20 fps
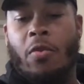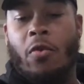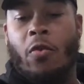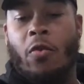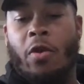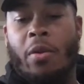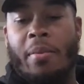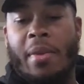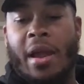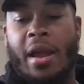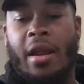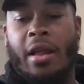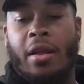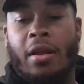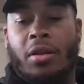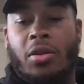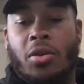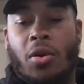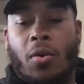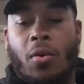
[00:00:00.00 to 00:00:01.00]

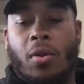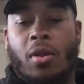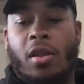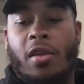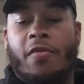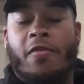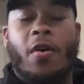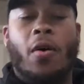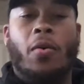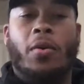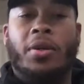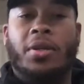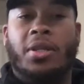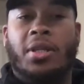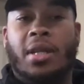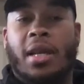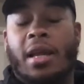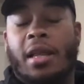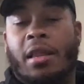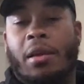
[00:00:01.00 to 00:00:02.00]
remaining totally focused
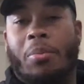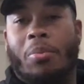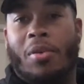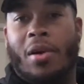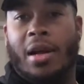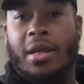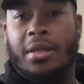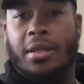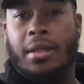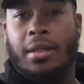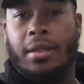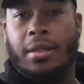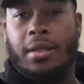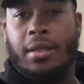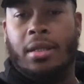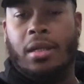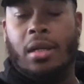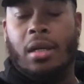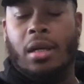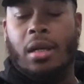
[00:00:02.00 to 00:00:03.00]
in the present
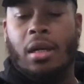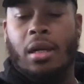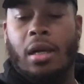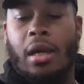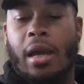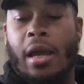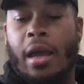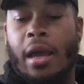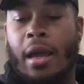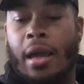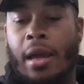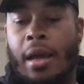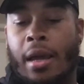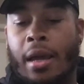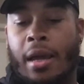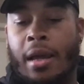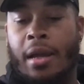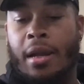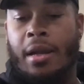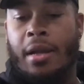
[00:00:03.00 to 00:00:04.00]

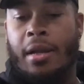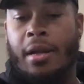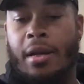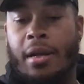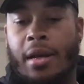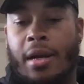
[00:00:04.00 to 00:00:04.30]
and